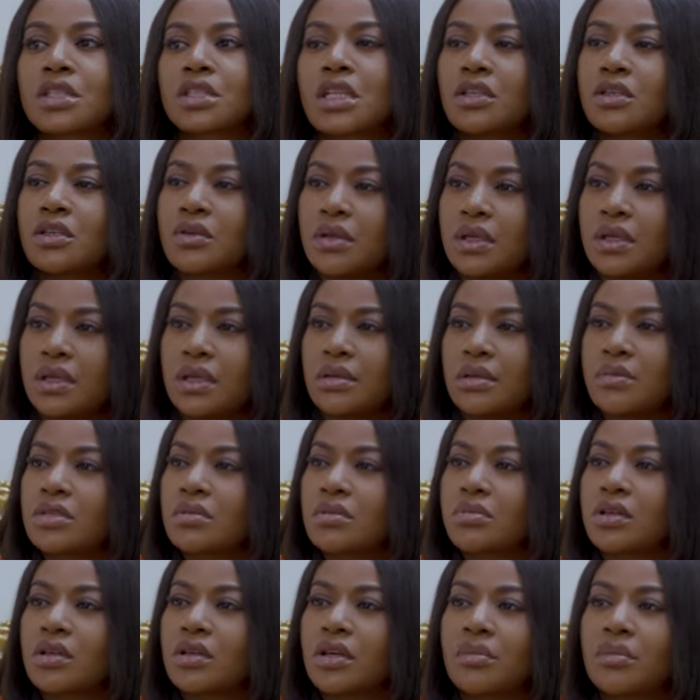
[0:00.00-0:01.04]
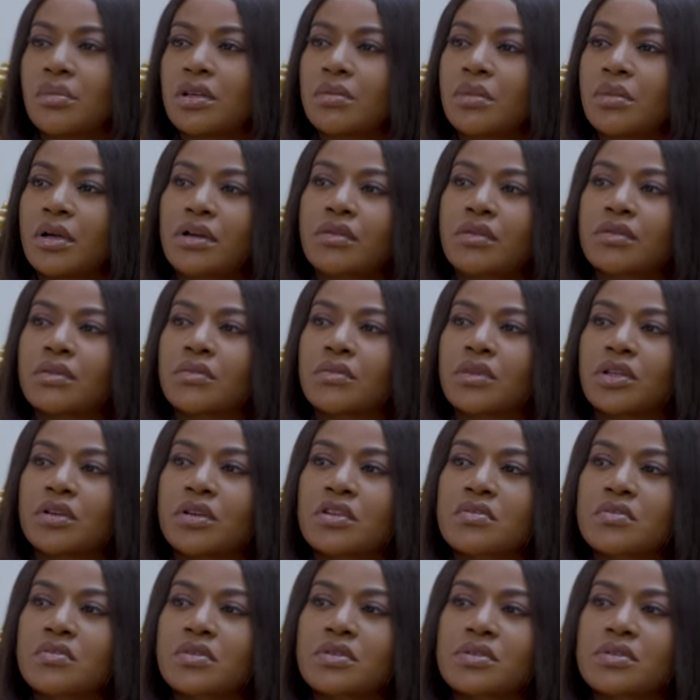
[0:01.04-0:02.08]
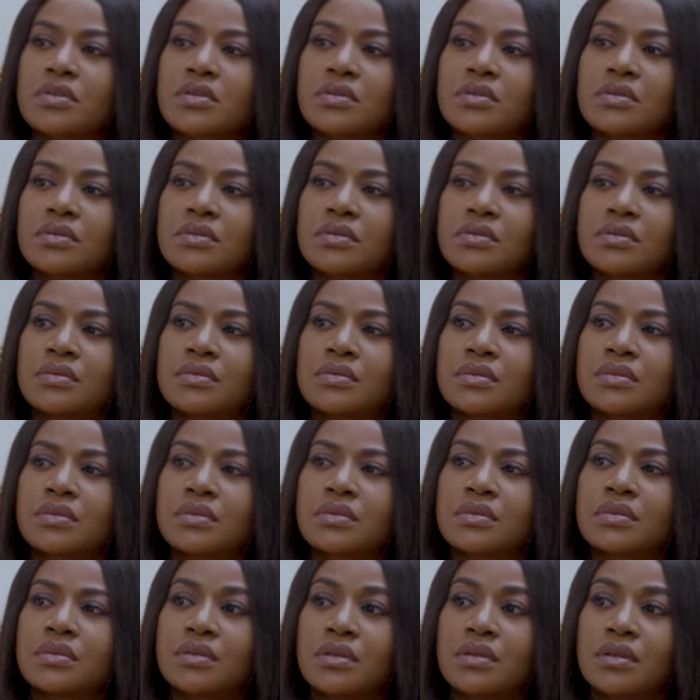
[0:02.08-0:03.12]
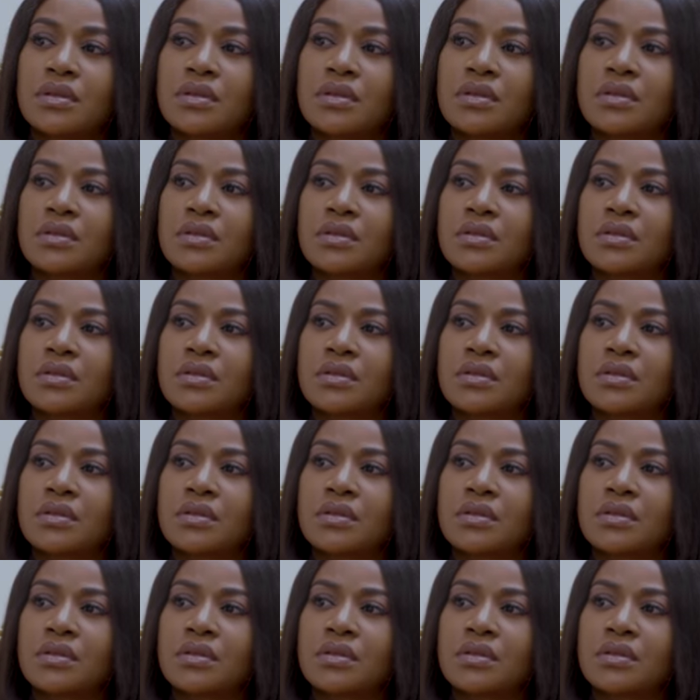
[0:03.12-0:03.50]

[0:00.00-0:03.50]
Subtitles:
And you claim to be coming back from the hospital? Huh?